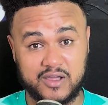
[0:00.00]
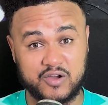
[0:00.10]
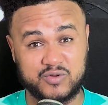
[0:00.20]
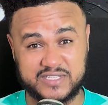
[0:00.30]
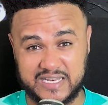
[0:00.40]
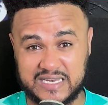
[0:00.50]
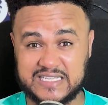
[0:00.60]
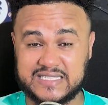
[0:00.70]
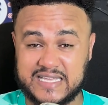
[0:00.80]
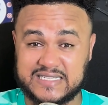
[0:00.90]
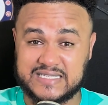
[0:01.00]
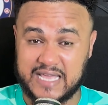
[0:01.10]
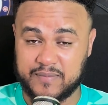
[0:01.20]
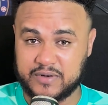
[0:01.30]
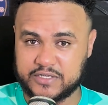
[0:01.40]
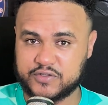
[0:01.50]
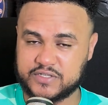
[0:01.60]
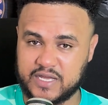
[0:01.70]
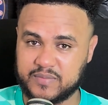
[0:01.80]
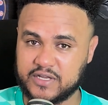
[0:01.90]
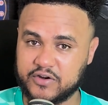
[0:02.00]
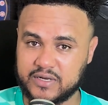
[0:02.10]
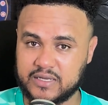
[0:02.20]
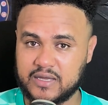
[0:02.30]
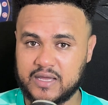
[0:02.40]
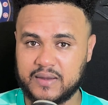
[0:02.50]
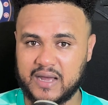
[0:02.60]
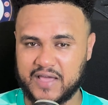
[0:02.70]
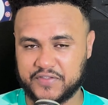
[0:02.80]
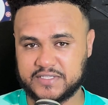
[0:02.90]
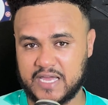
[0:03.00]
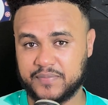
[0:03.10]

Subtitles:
was at least established to some degree at the time